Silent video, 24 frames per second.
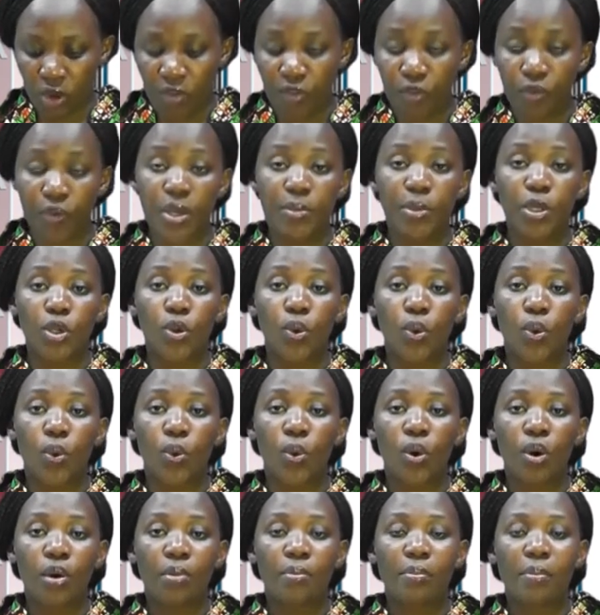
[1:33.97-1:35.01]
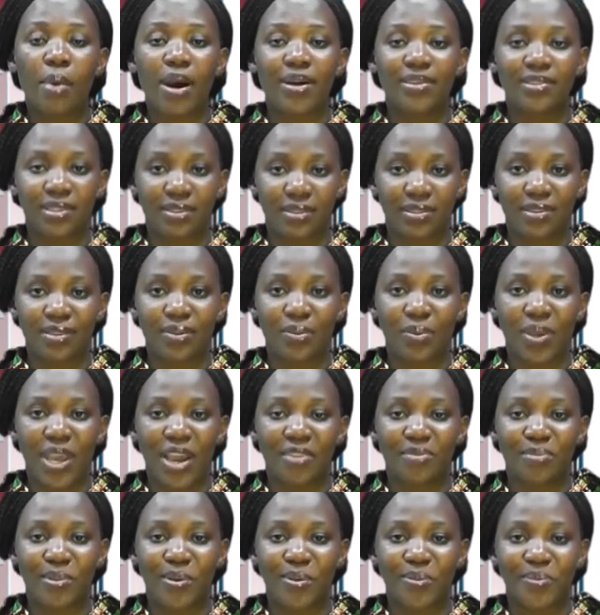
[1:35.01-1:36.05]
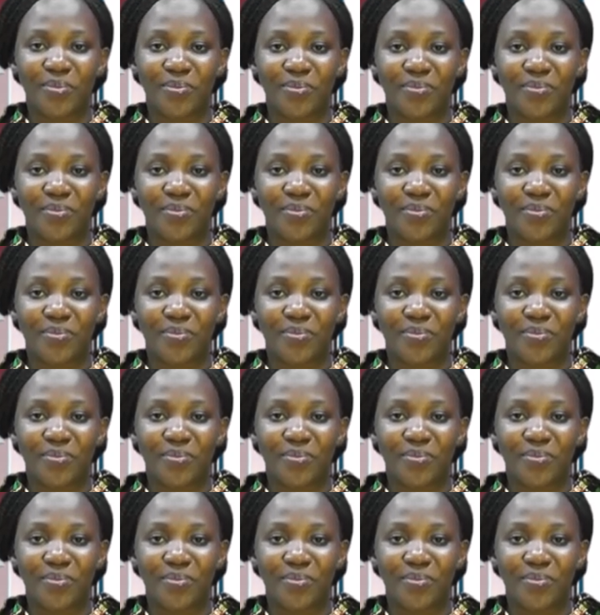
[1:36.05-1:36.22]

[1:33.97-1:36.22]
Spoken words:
of criminal matters. We have more.